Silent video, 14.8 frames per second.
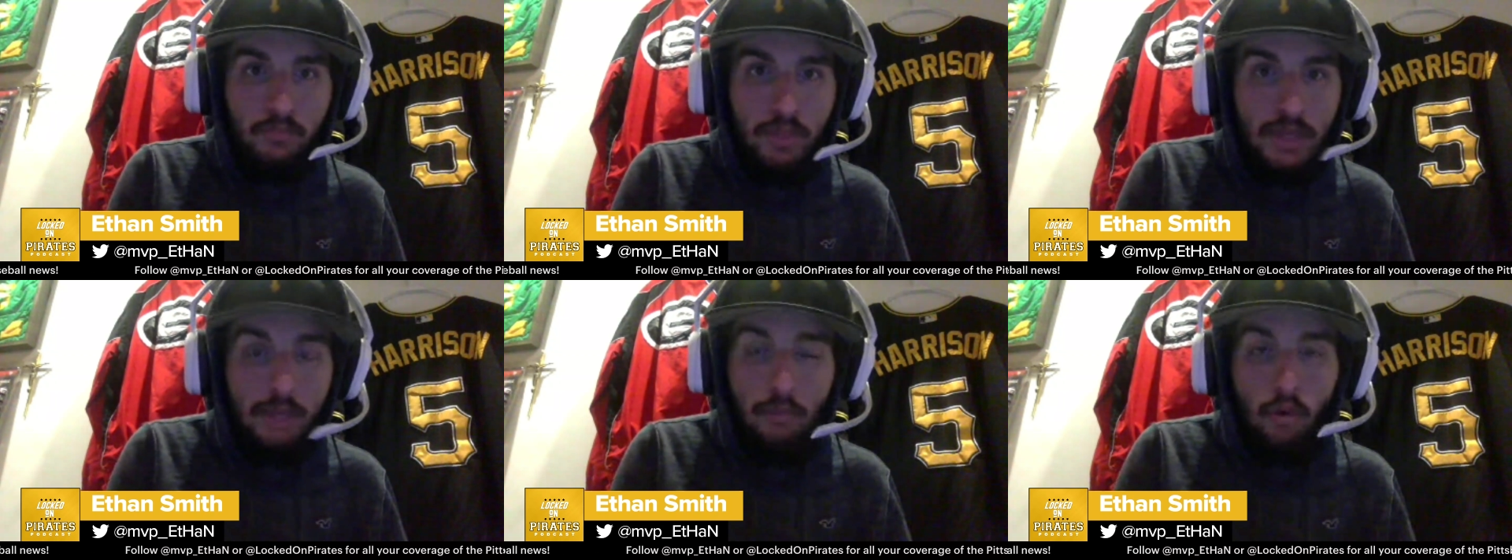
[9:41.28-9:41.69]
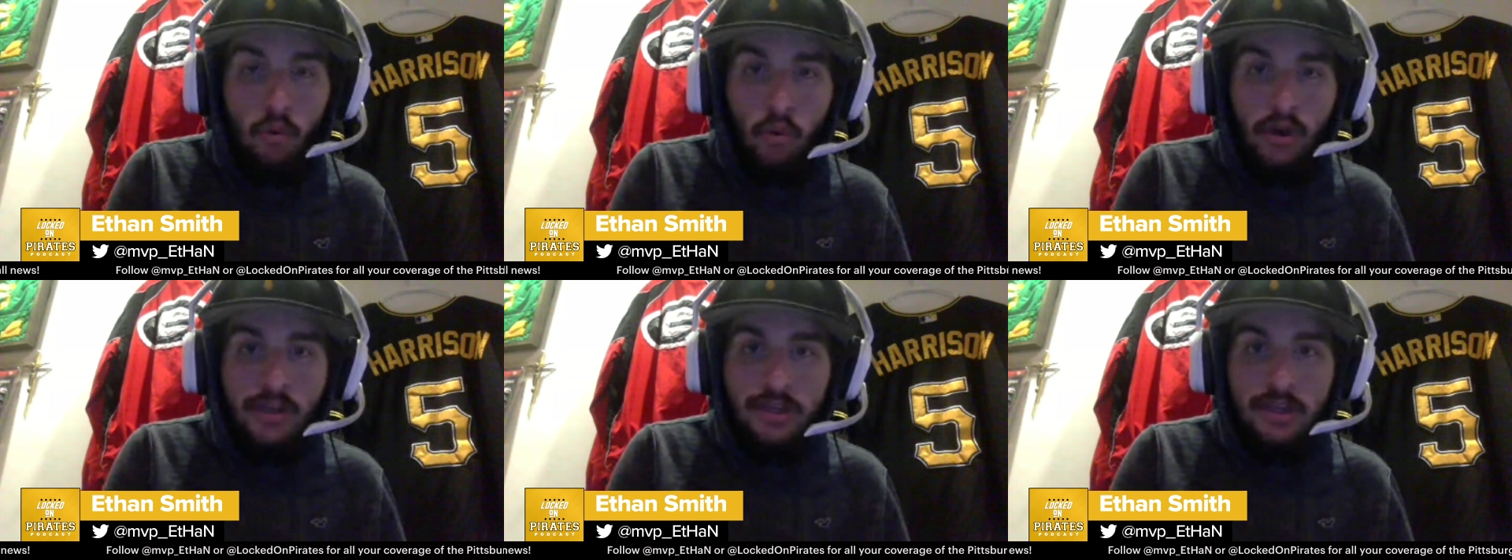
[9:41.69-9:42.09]

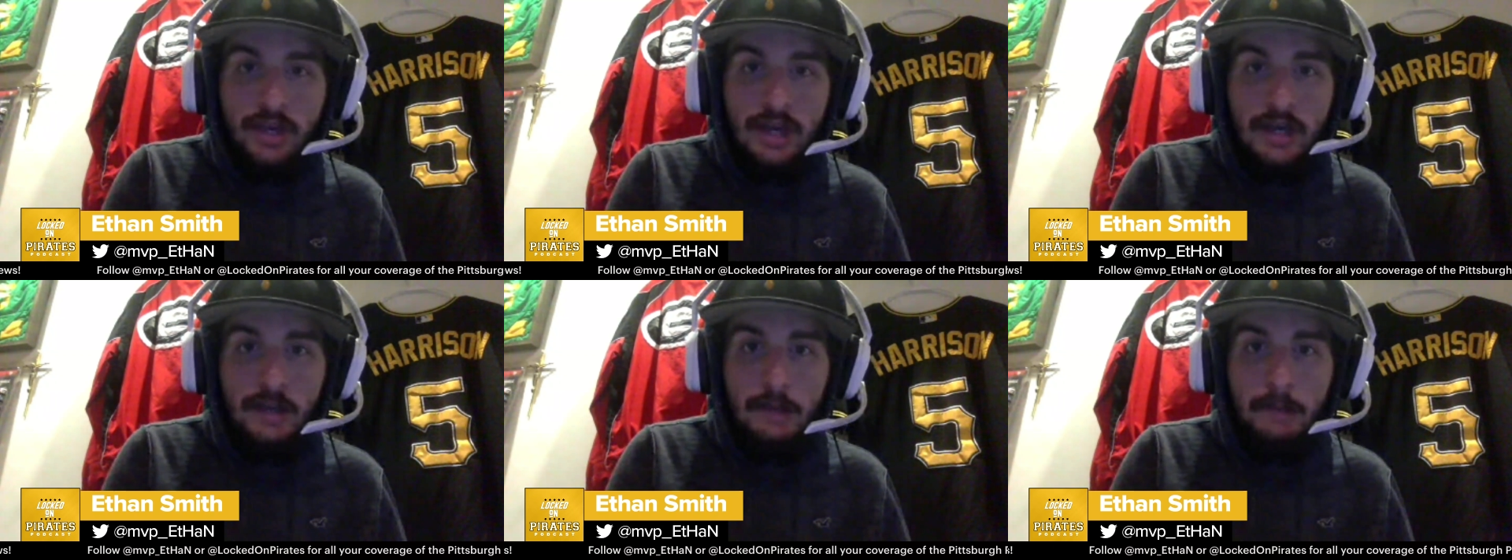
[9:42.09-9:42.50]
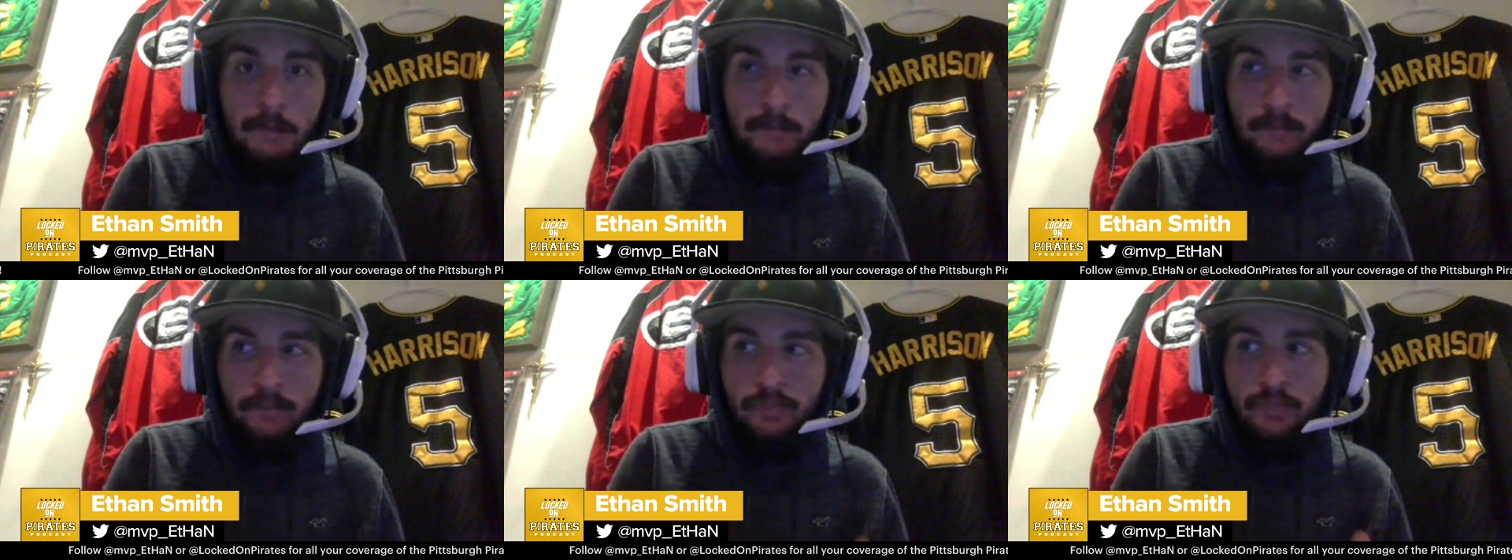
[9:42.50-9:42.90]
people want that.
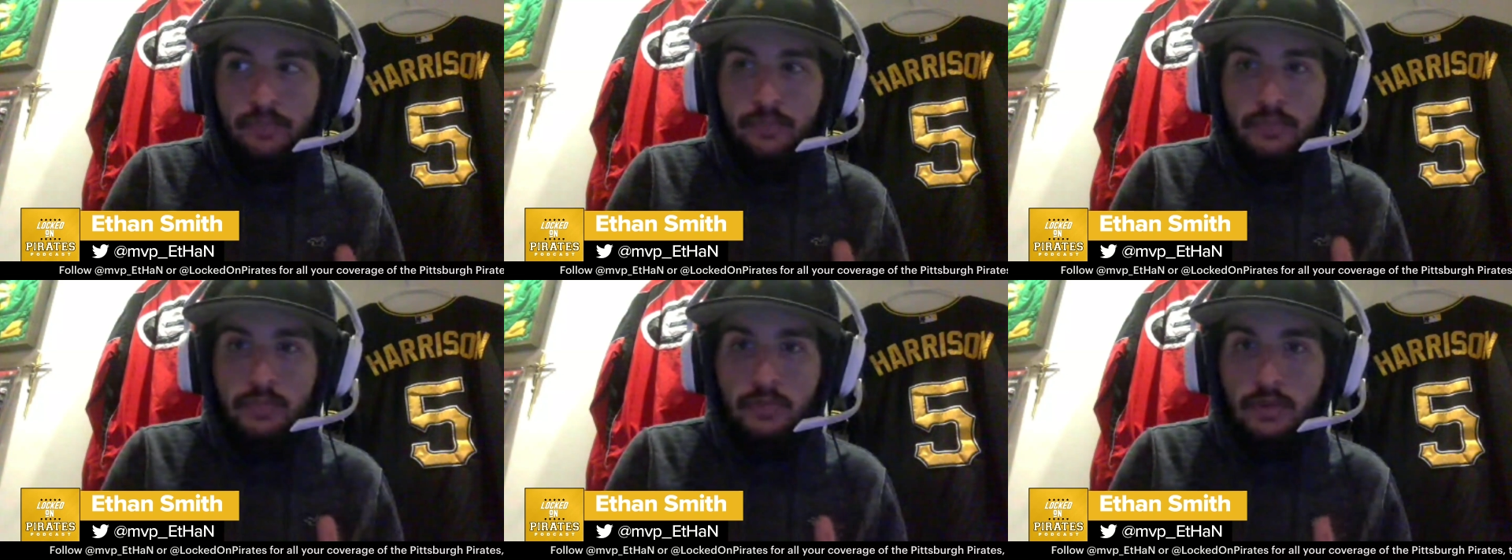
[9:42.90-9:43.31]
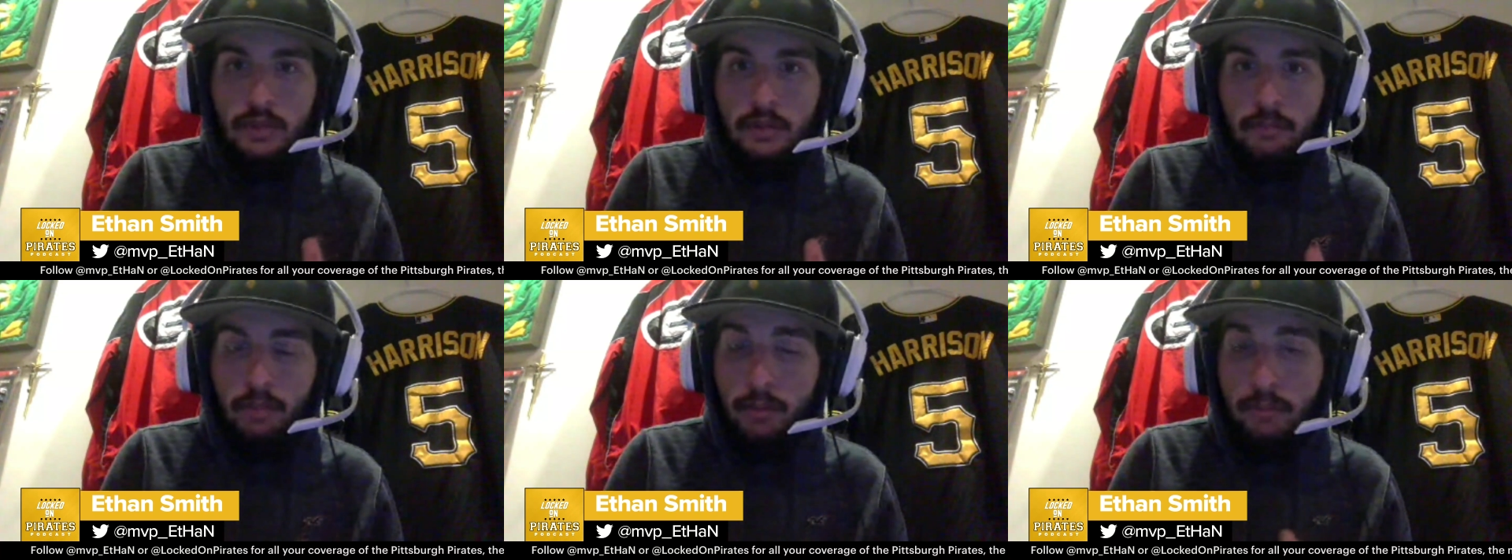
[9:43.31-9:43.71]

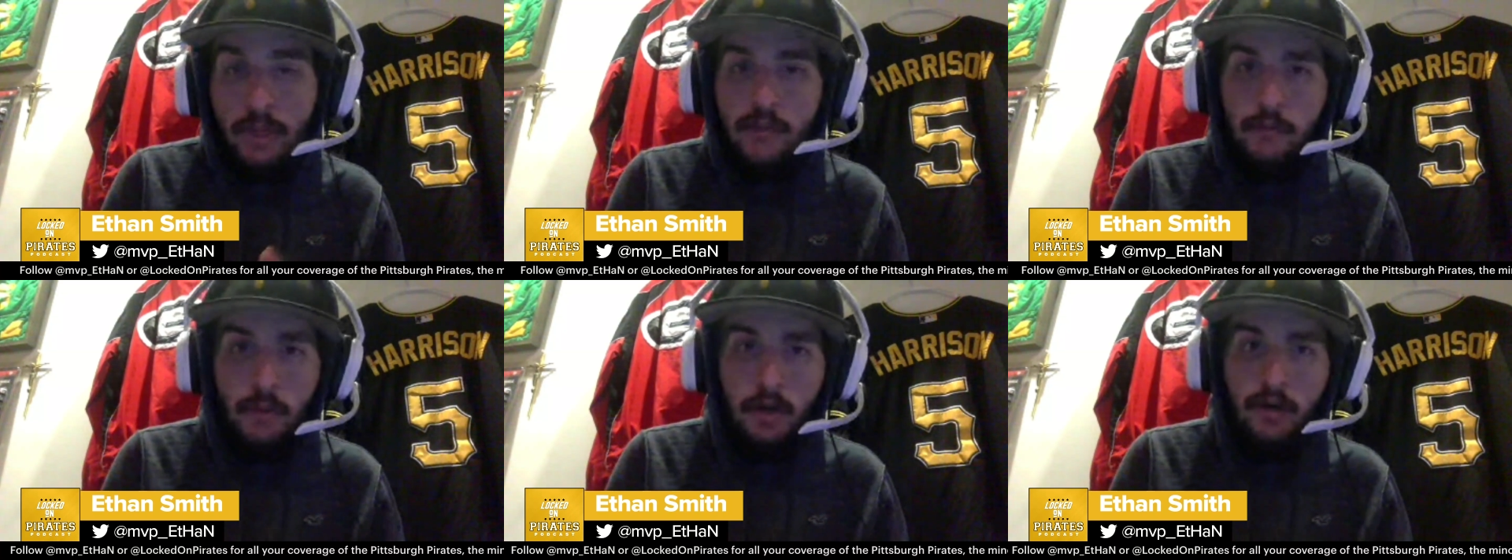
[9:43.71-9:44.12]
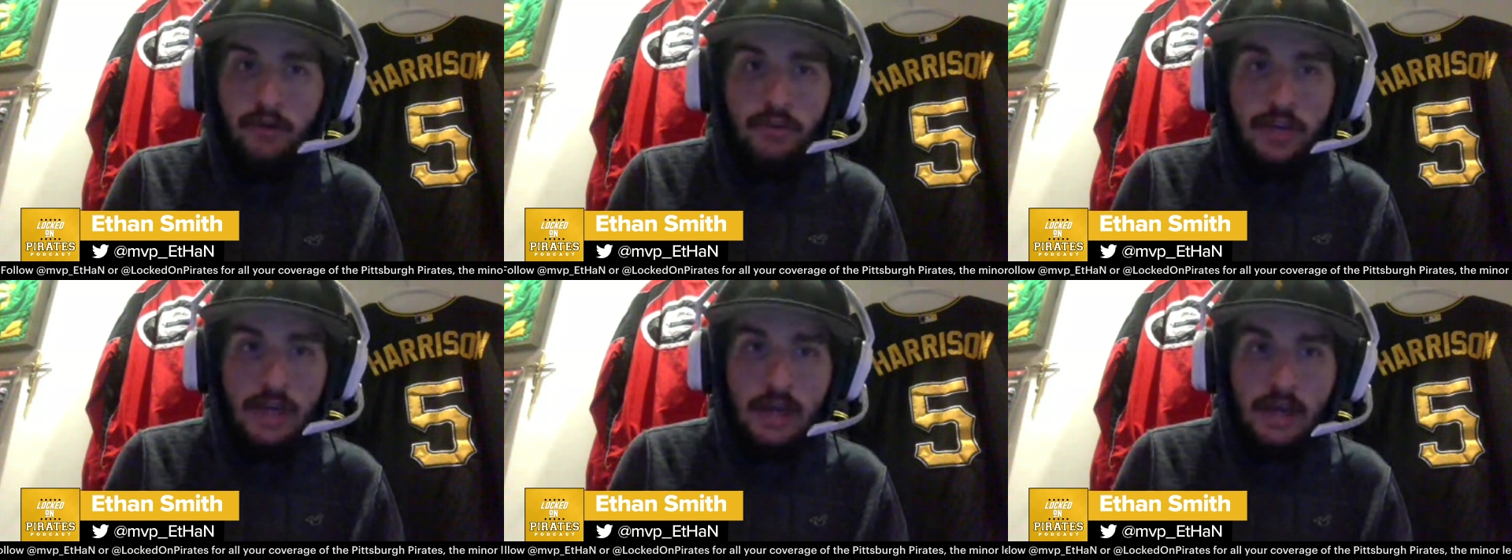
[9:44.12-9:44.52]
But baseball
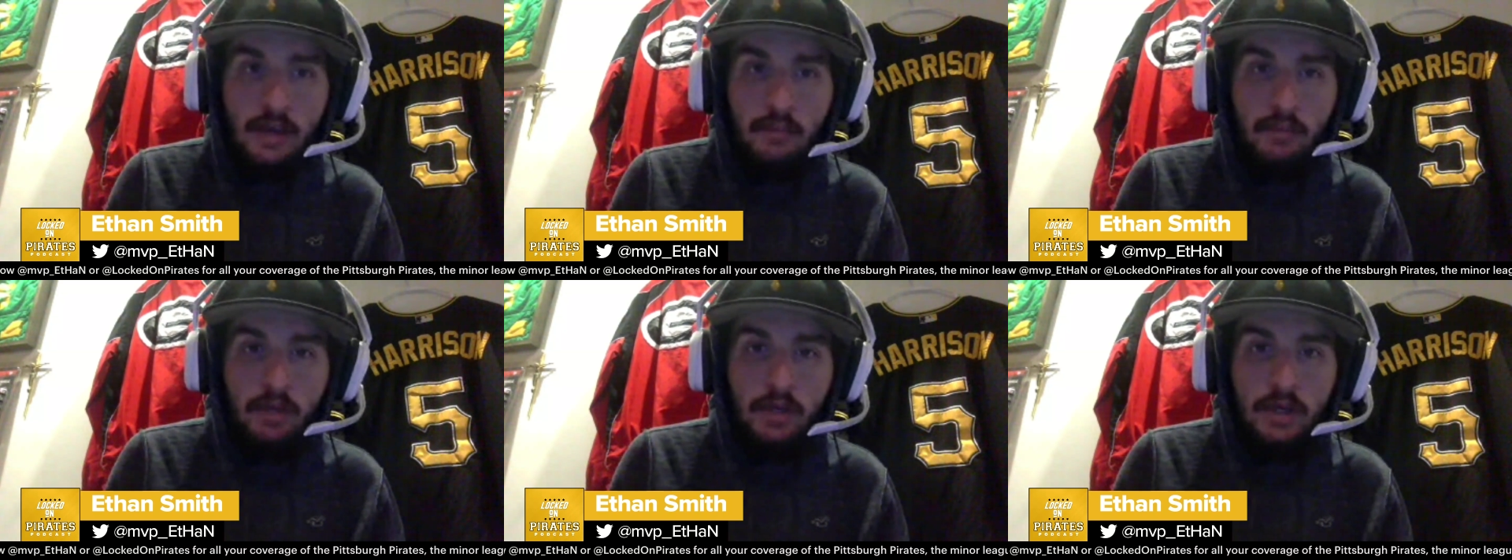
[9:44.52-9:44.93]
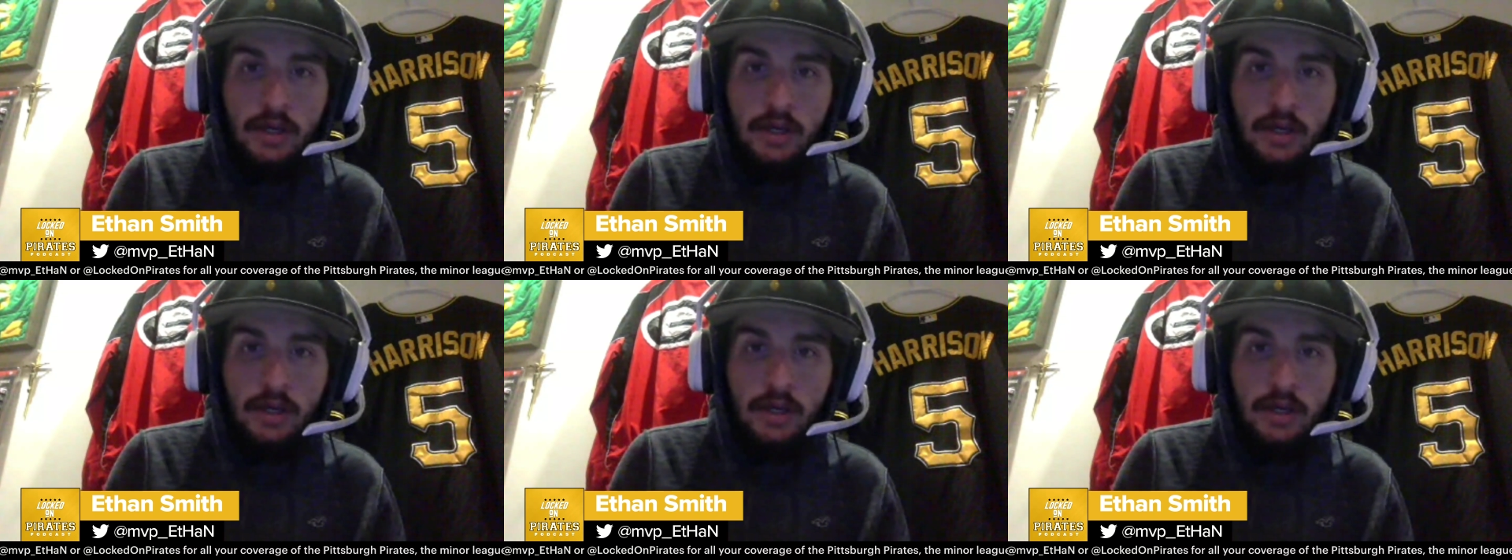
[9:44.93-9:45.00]
is a game